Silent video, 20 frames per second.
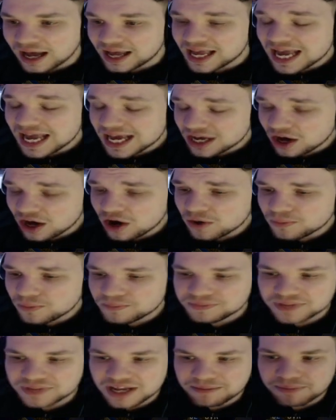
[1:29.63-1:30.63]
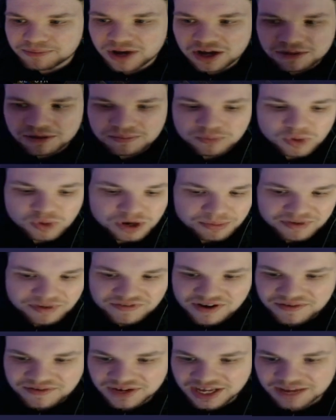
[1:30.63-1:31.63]
In goal, Nick Pope, one of my
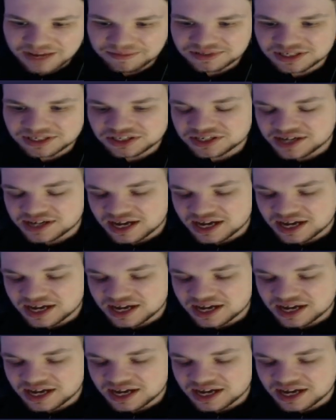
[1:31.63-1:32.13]
favourite keepers this year.